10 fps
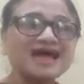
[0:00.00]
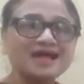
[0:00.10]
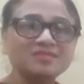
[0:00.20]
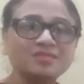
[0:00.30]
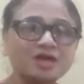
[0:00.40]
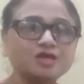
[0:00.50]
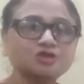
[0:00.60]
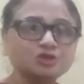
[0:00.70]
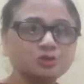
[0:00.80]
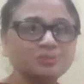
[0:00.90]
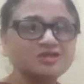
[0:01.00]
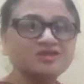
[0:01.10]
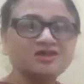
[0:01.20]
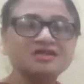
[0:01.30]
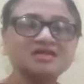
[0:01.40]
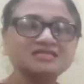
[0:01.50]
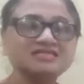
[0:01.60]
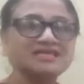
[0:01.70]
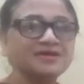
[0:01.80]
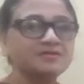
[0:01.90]
and they should be there
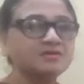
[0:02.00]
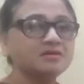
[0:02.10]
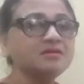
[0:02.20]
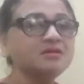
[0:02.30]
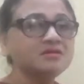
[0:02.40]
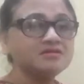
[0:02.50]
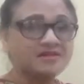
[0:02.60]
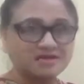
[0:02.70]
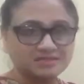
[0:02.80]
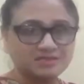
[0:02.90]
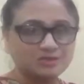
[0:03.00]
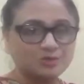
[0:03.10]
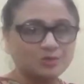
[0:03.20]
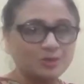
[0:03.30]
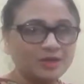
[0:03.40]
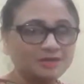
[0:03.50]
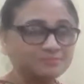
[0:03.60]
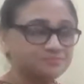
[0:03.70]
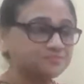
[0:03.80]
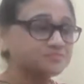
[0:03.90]
inside the nest. Okay.